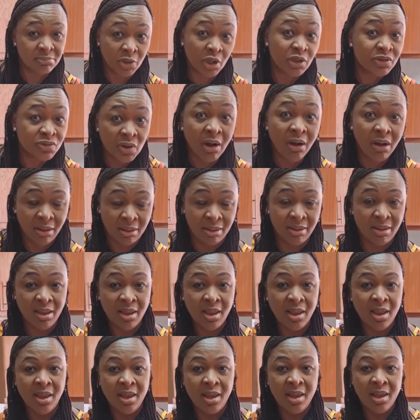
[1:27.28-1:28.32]
not
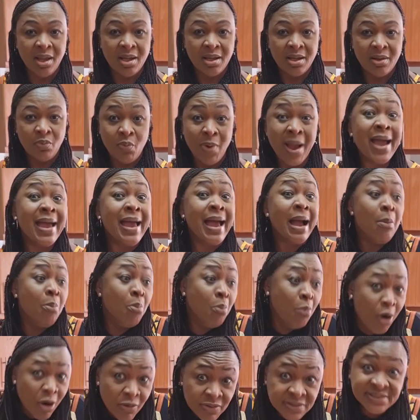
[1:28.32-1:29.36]
all. Why are
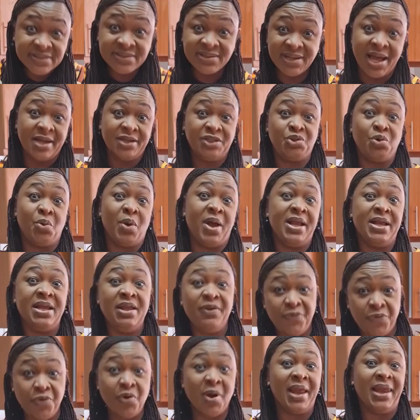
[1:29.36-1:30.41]
most, actually,
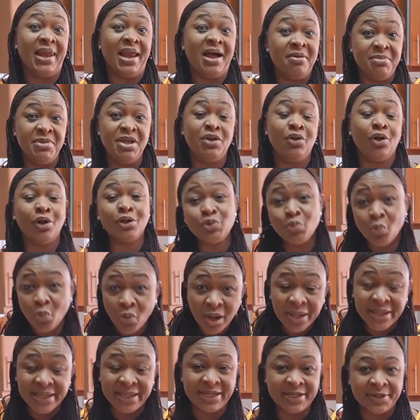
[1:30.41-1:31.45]
if you allow me, not
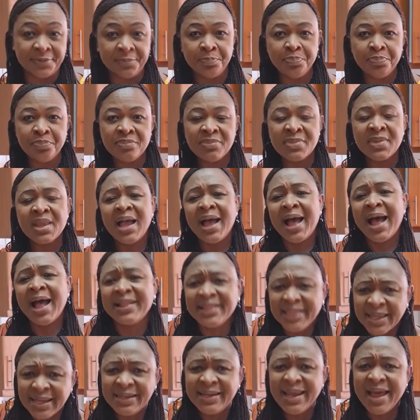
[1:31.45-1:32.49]
working? I
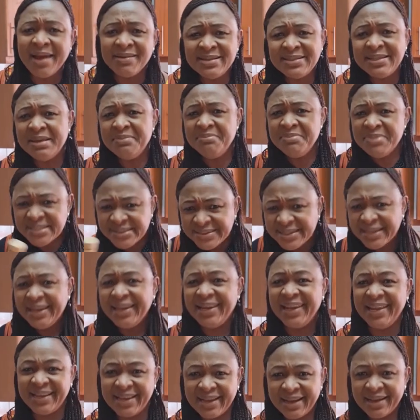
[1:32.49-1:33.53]
think there is a missing
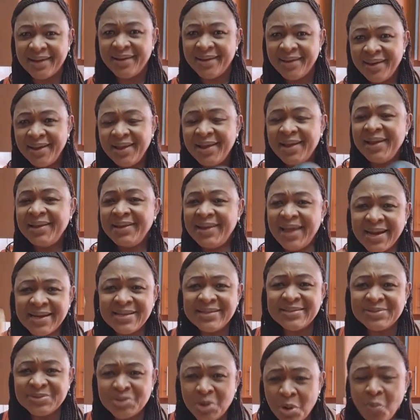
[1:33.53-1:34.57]
link. There
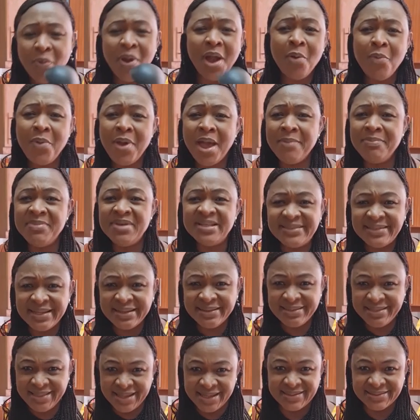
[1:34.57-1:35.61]
is somewhere we are
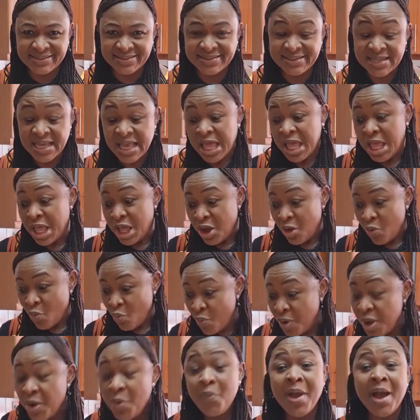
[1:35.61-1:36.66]
missing things.
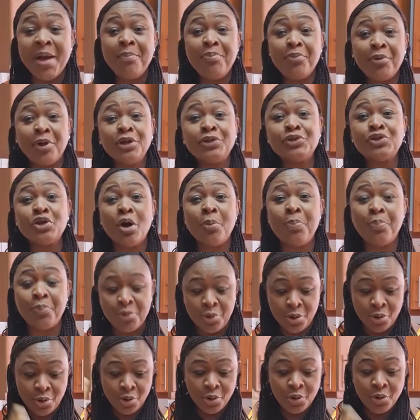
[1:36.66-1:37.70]
We were brought
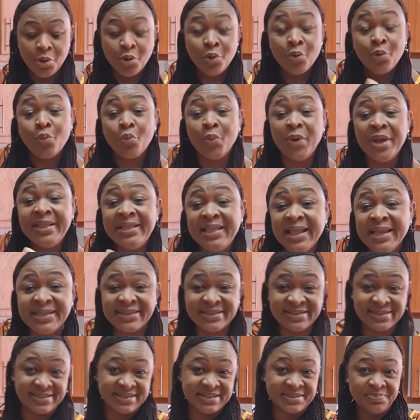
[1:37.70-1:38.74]
up with
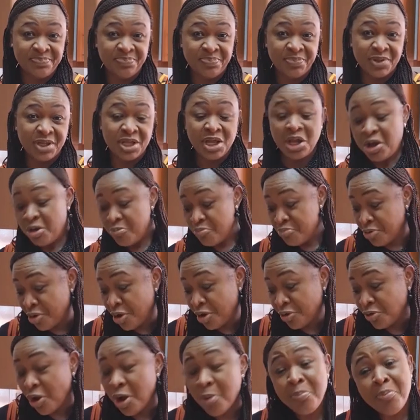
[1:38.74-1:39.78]
this.
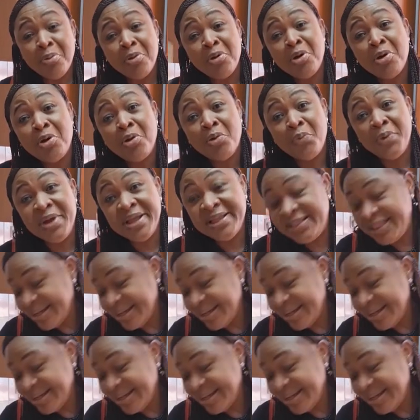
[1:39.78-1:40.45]
Brought up with